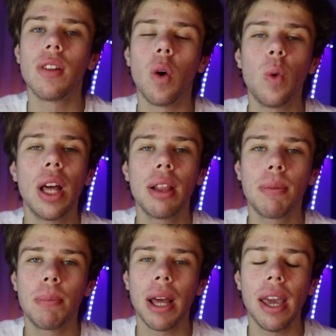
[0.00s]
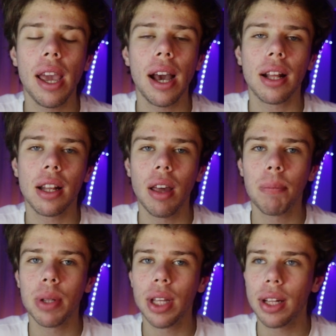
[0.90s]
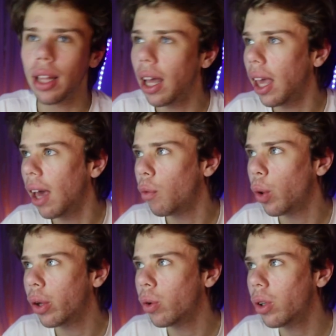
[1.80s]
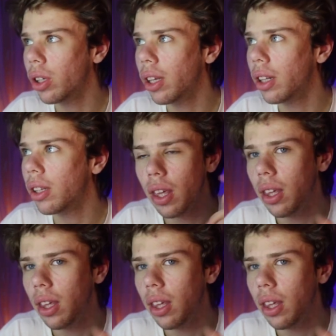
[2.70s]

So let's play a clip that I have recorded